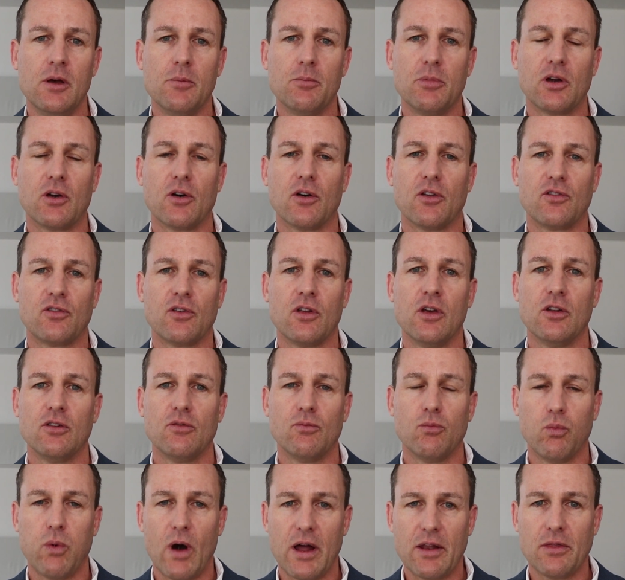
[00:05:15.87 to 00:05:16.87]
because
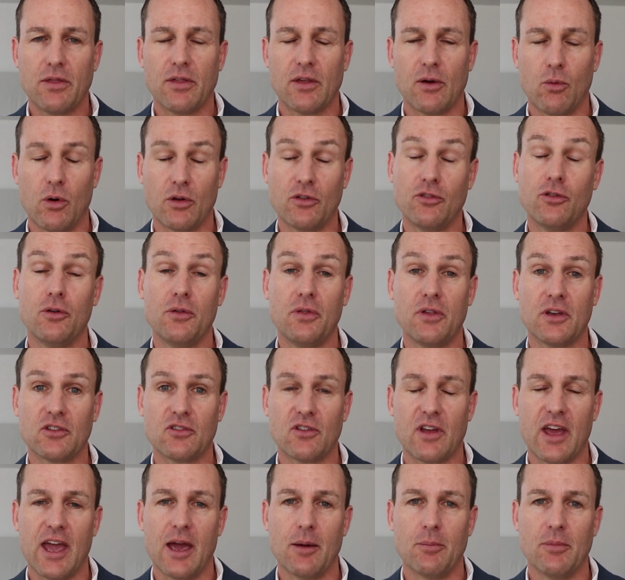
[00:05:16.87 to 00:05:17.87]
one thing, well, two
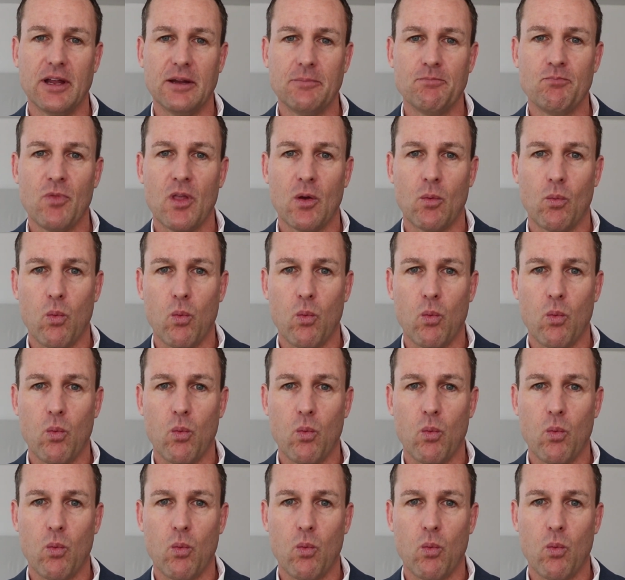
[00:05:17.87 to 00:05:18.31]
things are happening.